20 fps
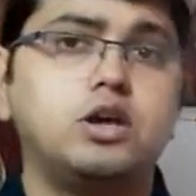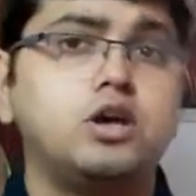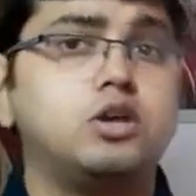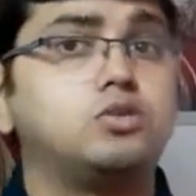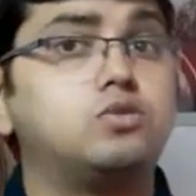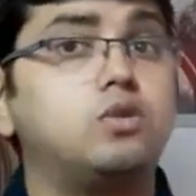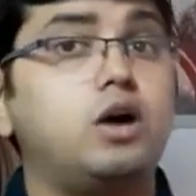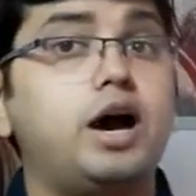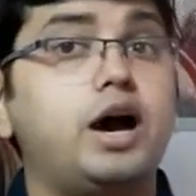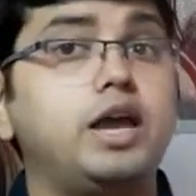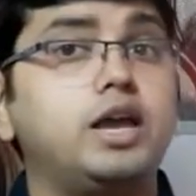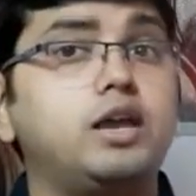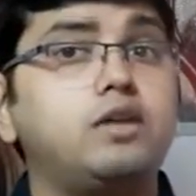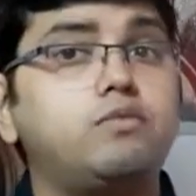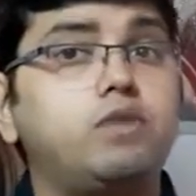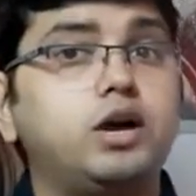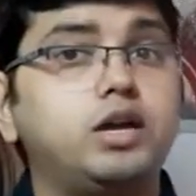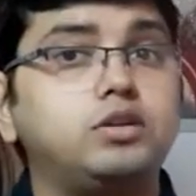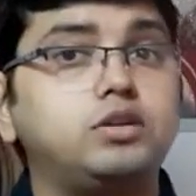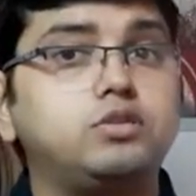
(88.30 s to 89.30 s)
So I
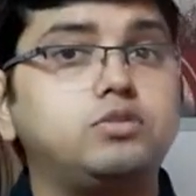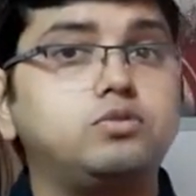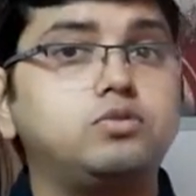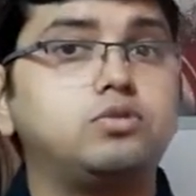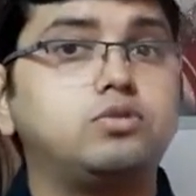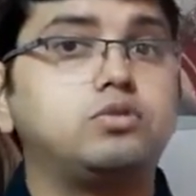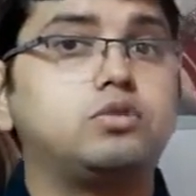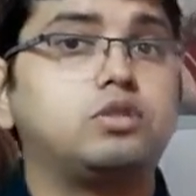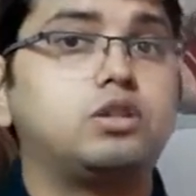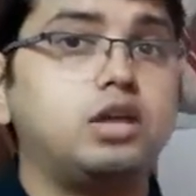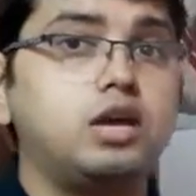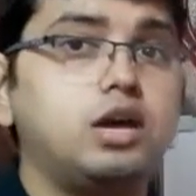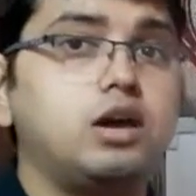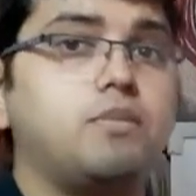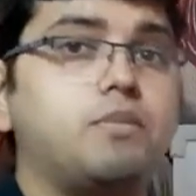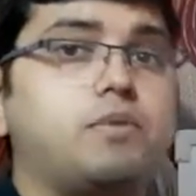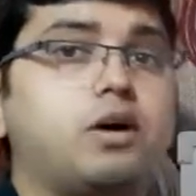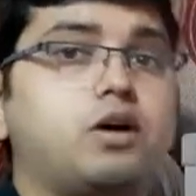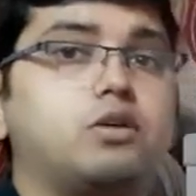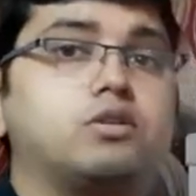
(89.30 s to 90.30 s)
invite you to think
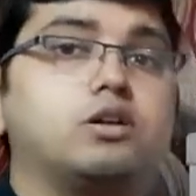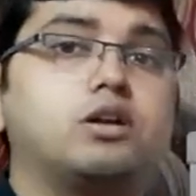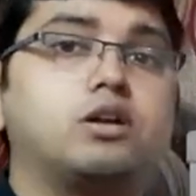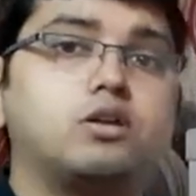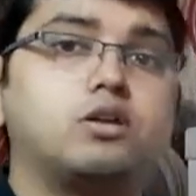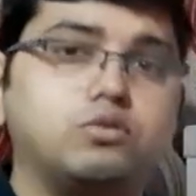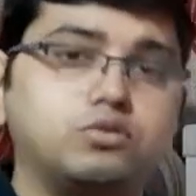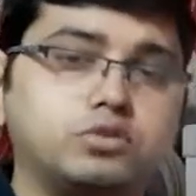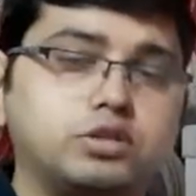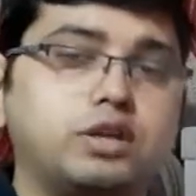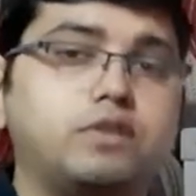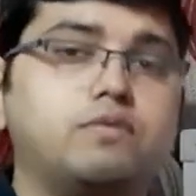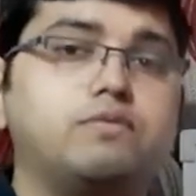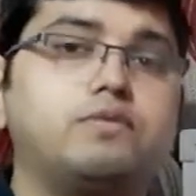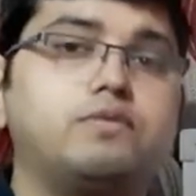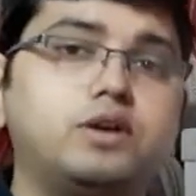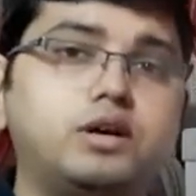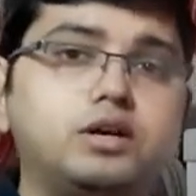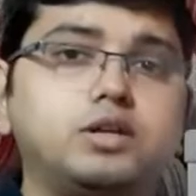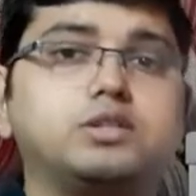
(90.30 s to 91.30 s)
about the closing
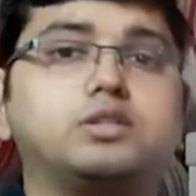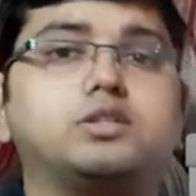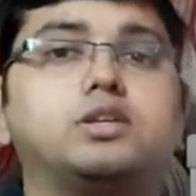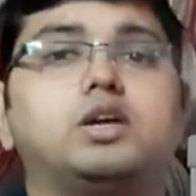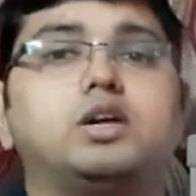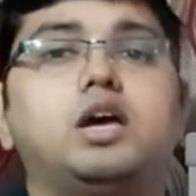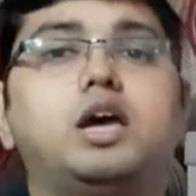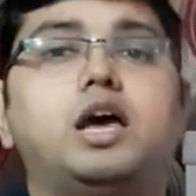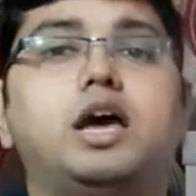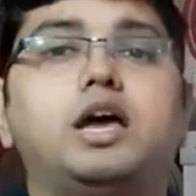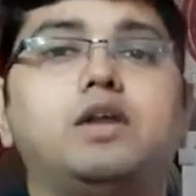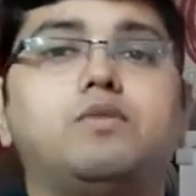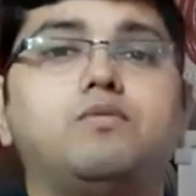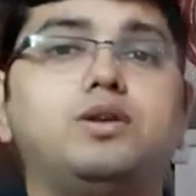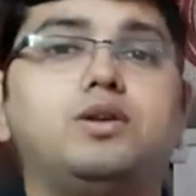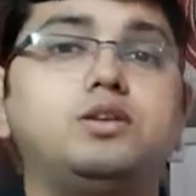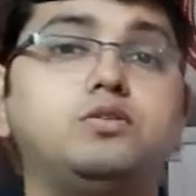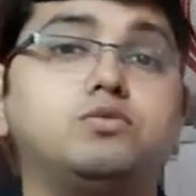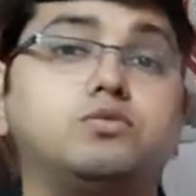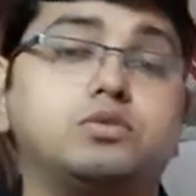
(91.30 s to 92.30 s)
first, and
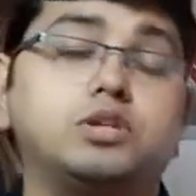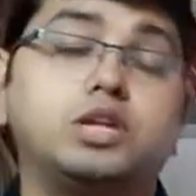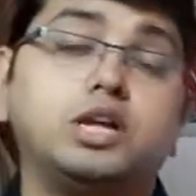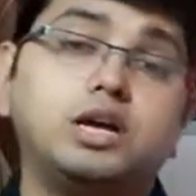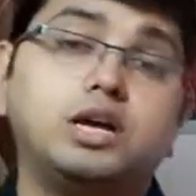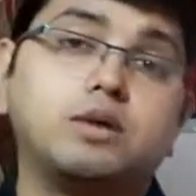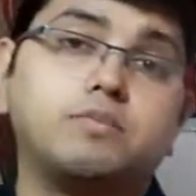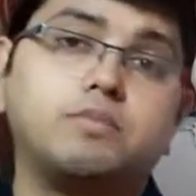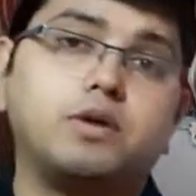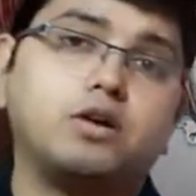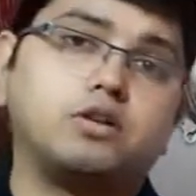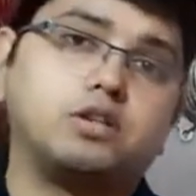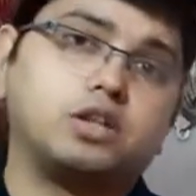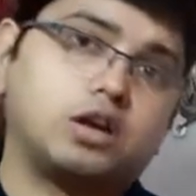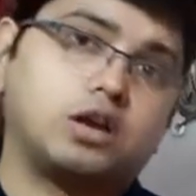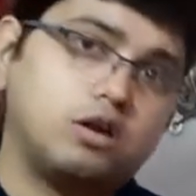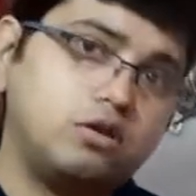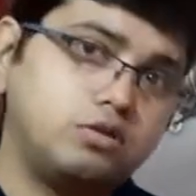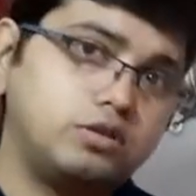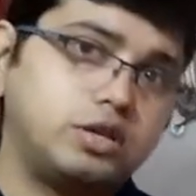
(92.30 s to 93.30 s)
when you think about the
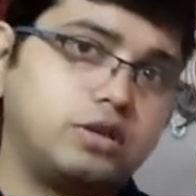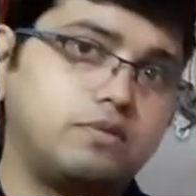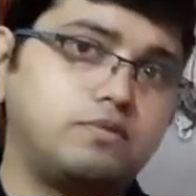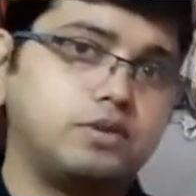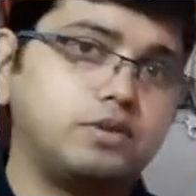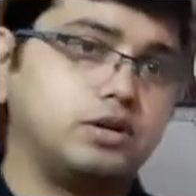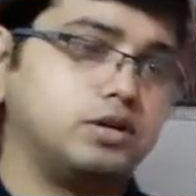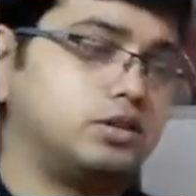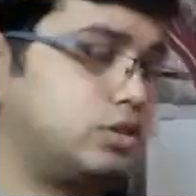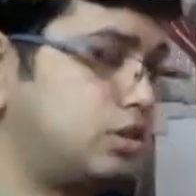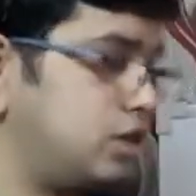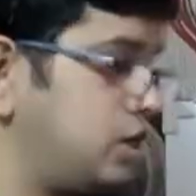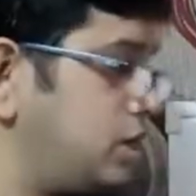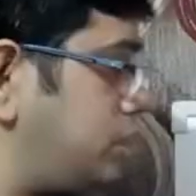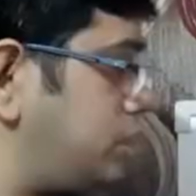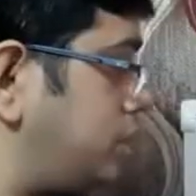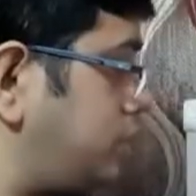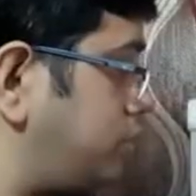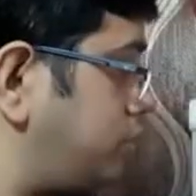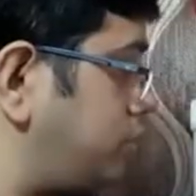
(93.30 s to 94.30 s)
closing first,
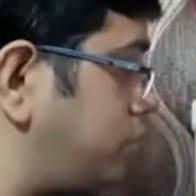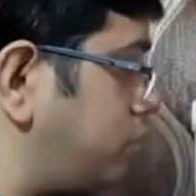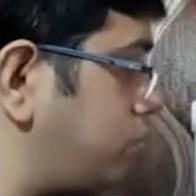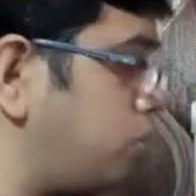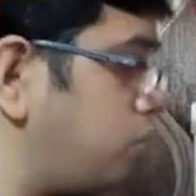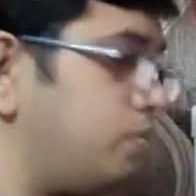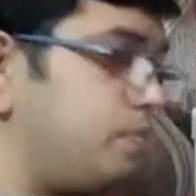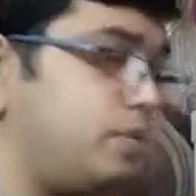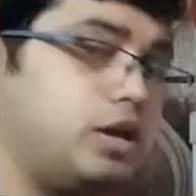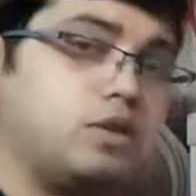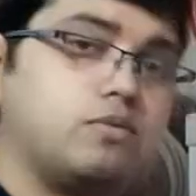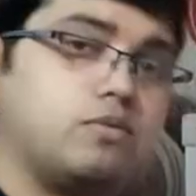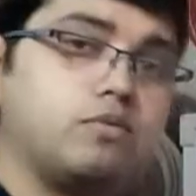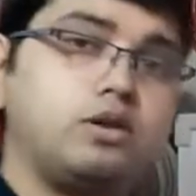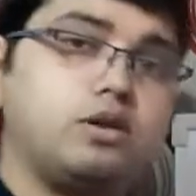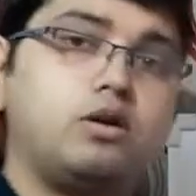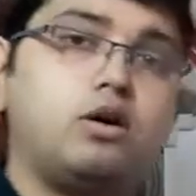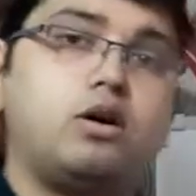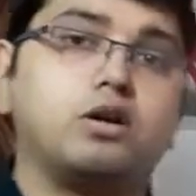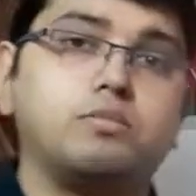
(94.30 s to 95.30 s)
then your opening
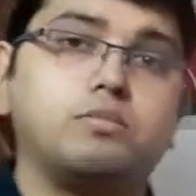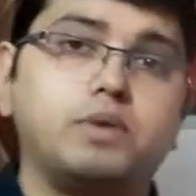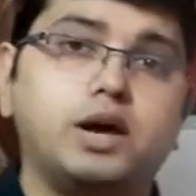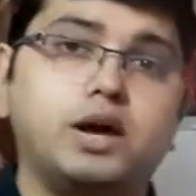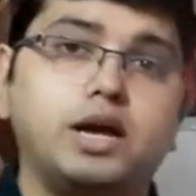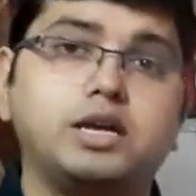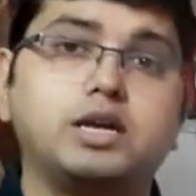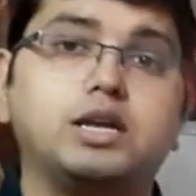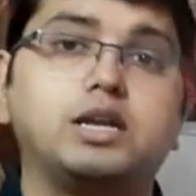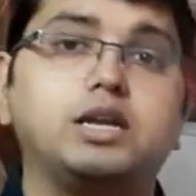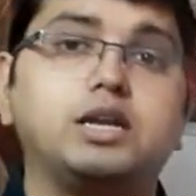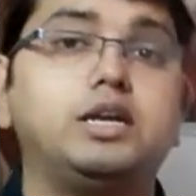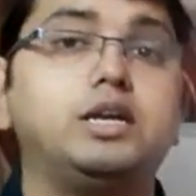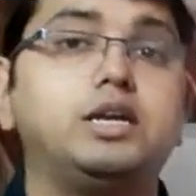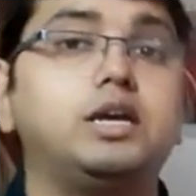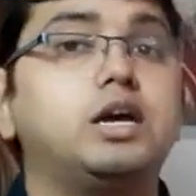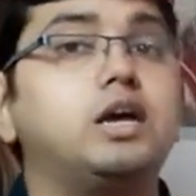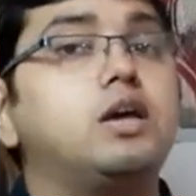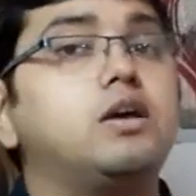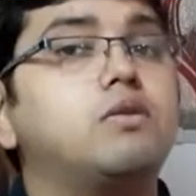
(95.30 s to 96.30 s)
will automatically
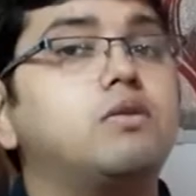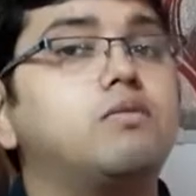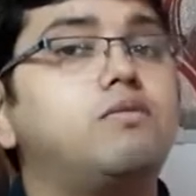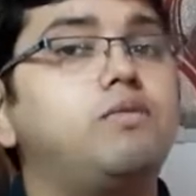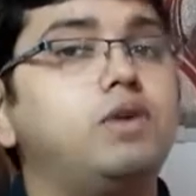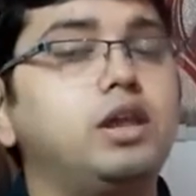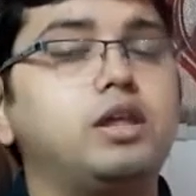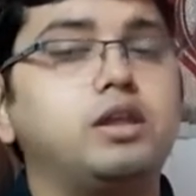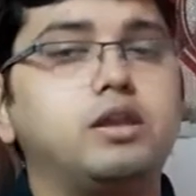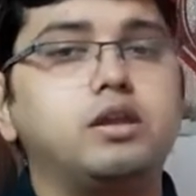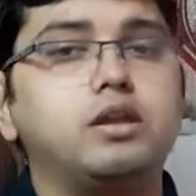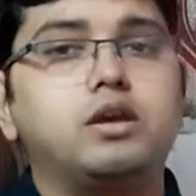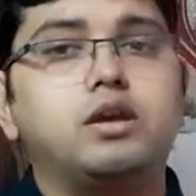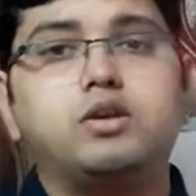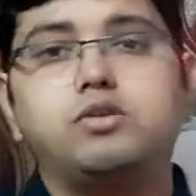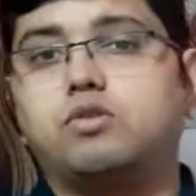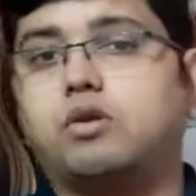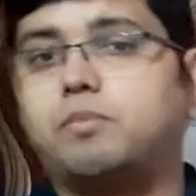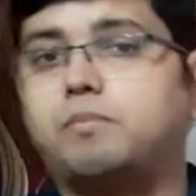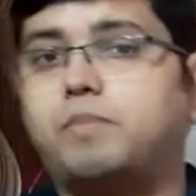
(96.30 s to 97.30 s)
fill in.
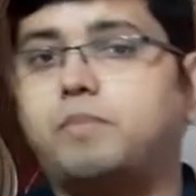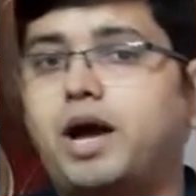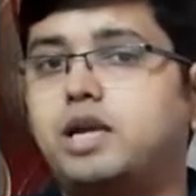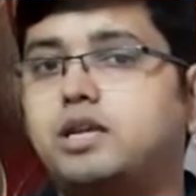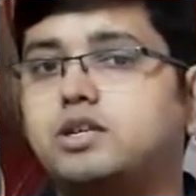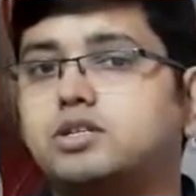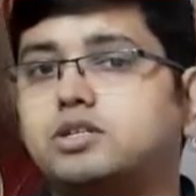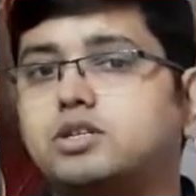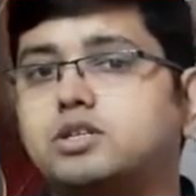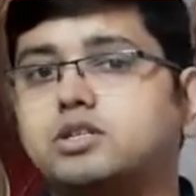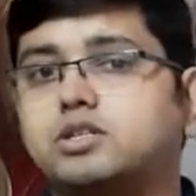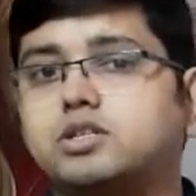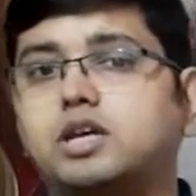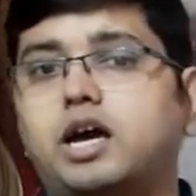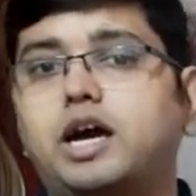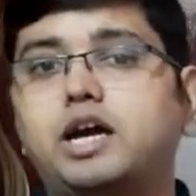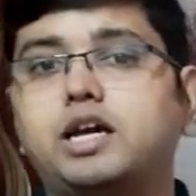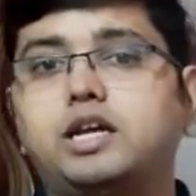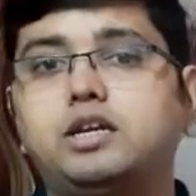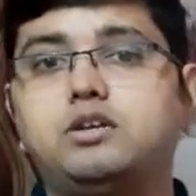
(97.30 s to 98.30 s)
Your mind is
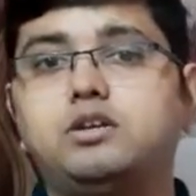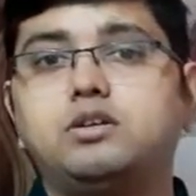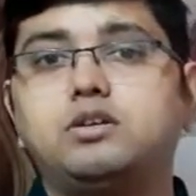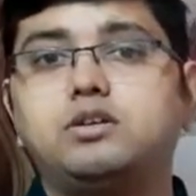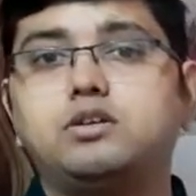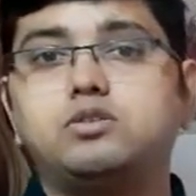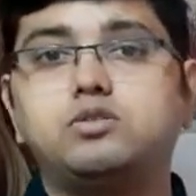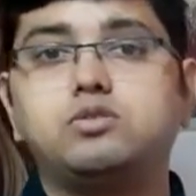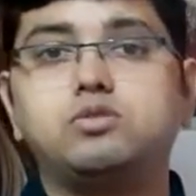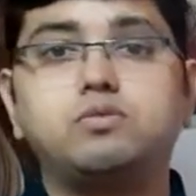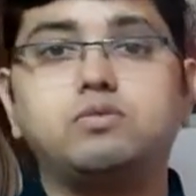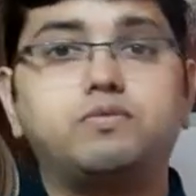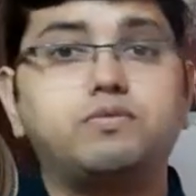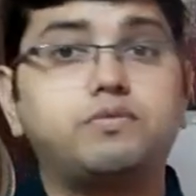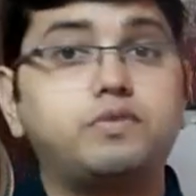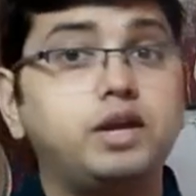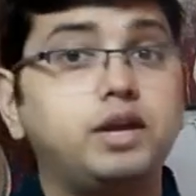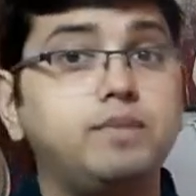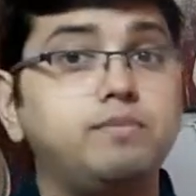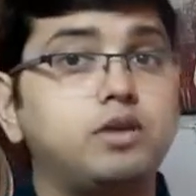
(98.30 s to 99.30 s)
designed to
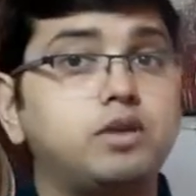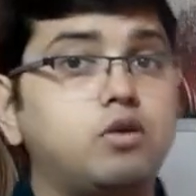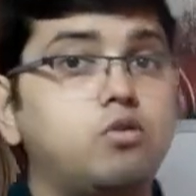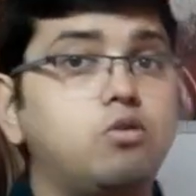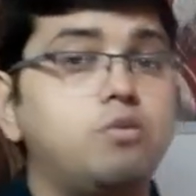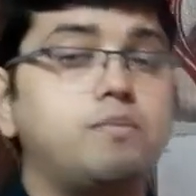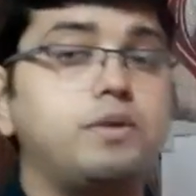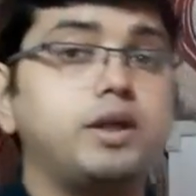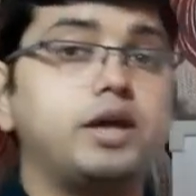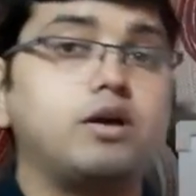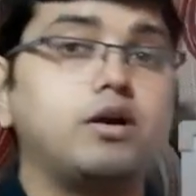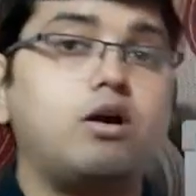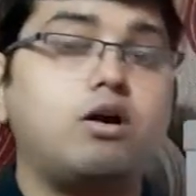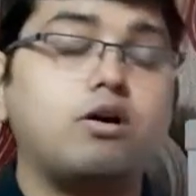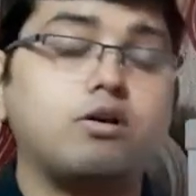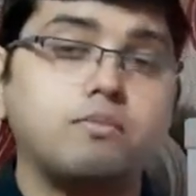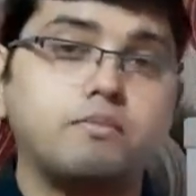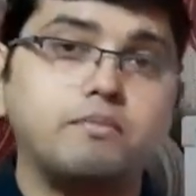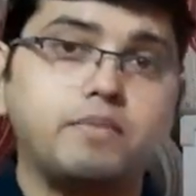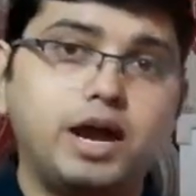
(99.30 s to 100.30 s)
frame the opening
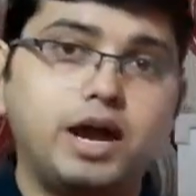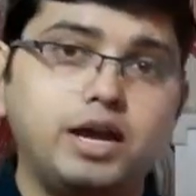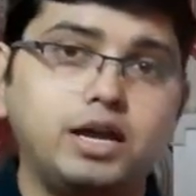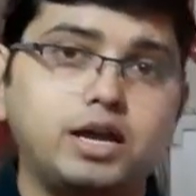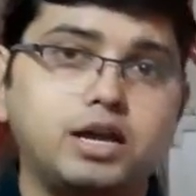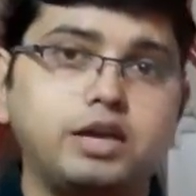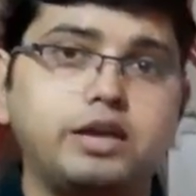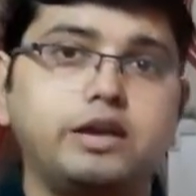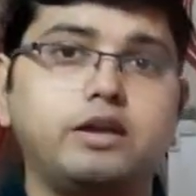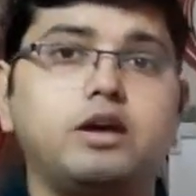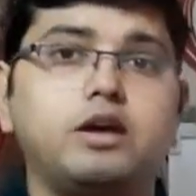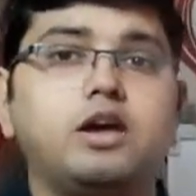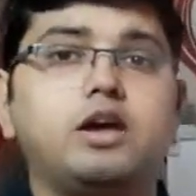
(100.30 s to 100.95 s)
automatically.